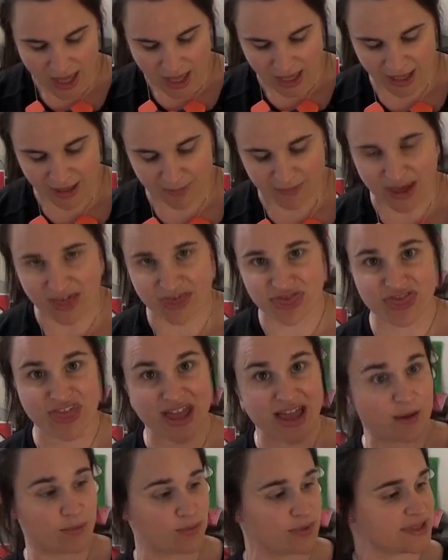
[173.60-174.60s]
And
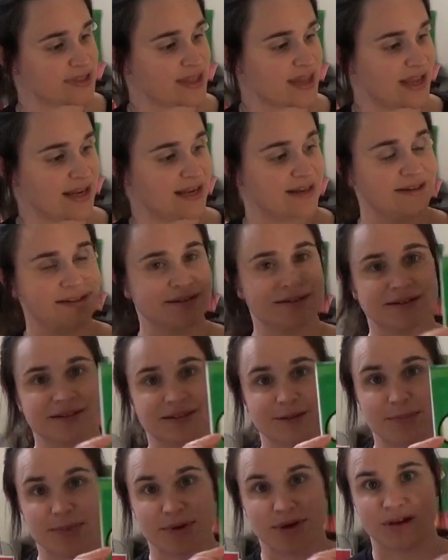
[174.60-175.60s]
that was then
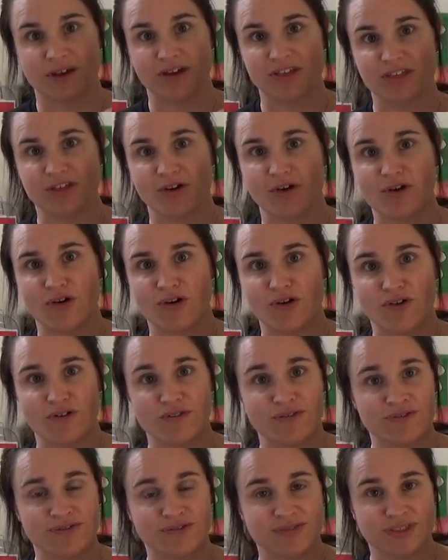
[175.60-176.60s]
the birth
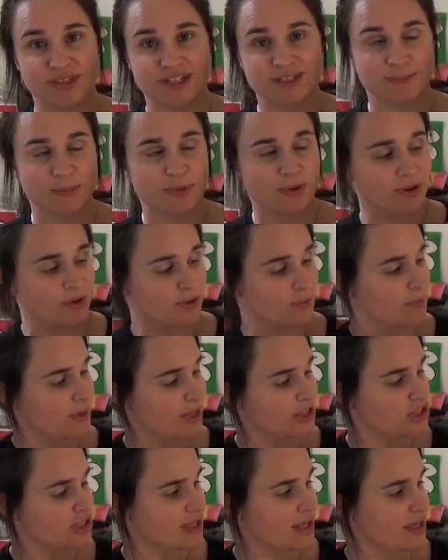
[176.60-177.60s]
of this book,
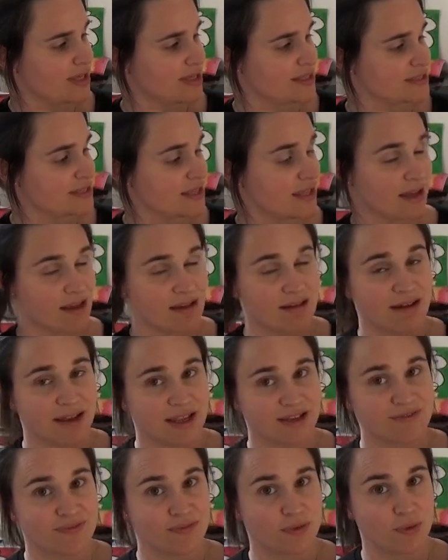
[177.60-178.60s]
which is a
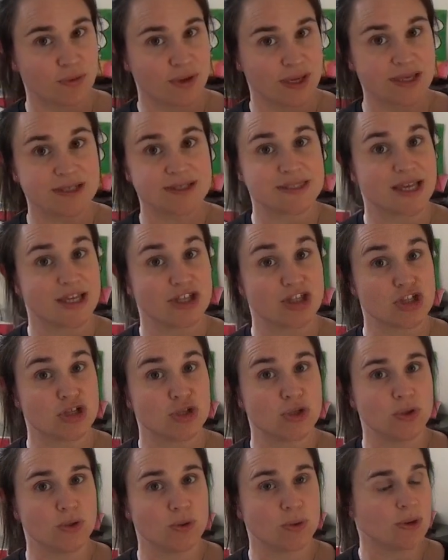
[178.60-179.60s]
guide for Key Stage
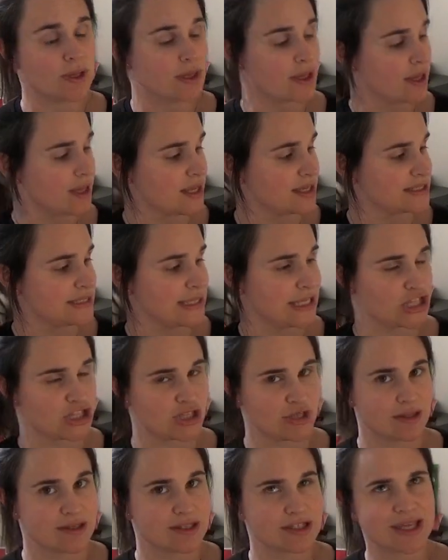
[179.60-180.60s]
2
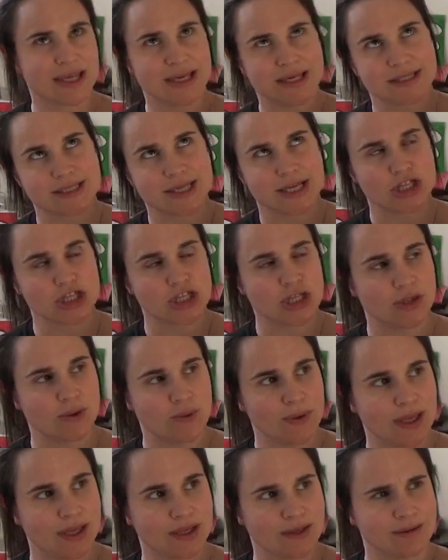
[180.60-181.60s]
teachers, Key Stage 2
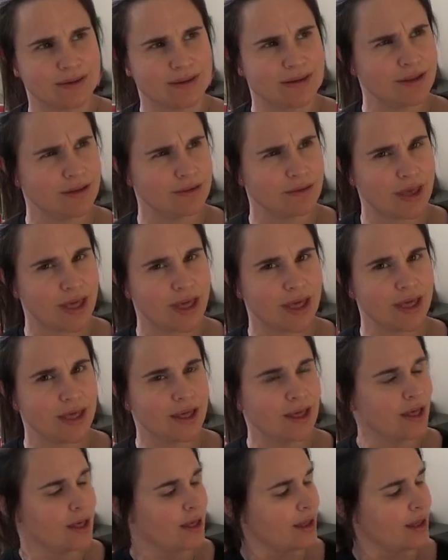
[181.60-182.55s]
in the UK.